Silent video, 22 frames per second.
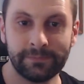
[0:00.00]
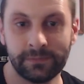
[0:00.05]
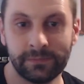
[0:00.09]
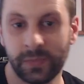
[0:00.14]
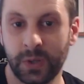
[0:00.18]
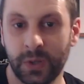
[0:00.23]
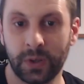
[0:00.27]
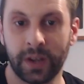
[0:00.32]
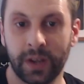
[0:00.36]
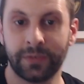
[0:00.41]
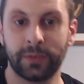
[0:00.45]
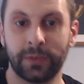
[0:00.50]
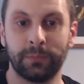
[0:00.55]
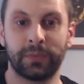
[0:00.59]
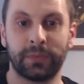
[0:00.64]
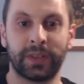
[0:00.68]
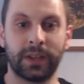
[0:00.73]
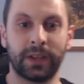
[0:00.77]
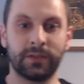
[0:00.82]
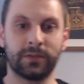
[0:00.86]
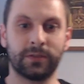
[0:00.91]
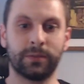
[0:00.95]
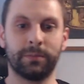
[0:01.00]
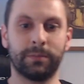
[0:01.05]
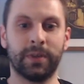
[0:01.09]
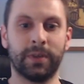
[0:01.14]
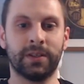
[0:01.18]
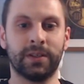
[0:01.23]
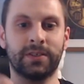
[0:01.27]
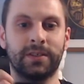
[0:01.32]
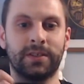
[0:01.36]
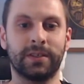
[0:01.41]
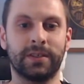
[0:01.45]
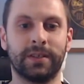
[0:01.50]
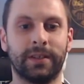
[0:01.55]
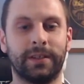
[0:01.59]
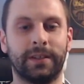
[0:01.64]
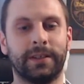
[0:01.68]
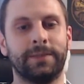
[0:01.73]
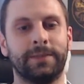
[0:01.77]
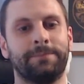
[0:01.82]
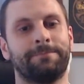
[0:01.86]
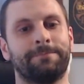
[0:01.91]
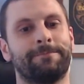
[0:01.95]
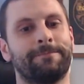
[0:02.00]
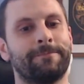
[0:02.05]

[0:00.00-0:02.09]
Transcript: we've got to have some St. Jude merch, you know.